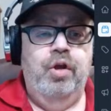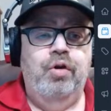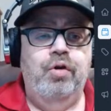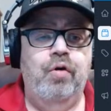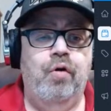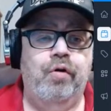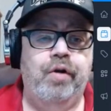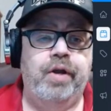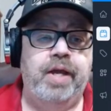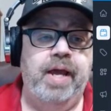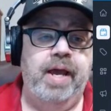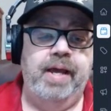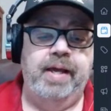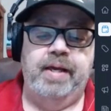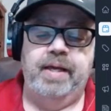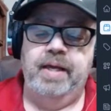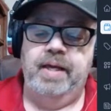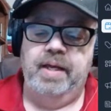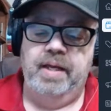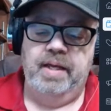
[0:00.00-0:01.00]
York
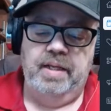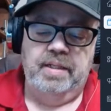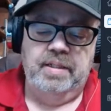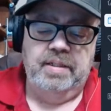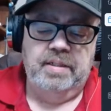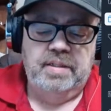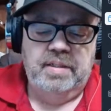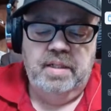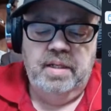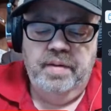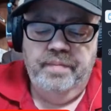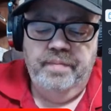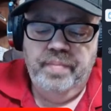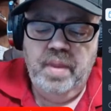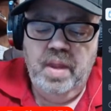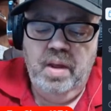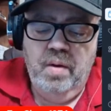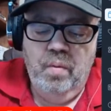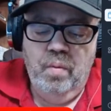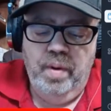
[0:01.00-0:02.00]
Yankees,
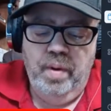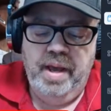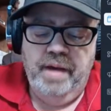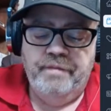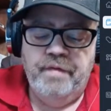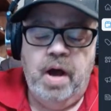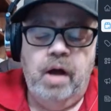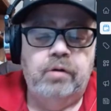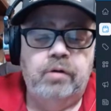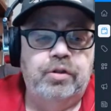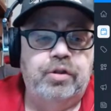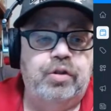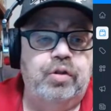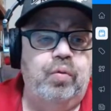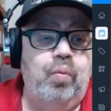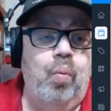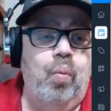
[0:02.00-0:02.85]
we have Austin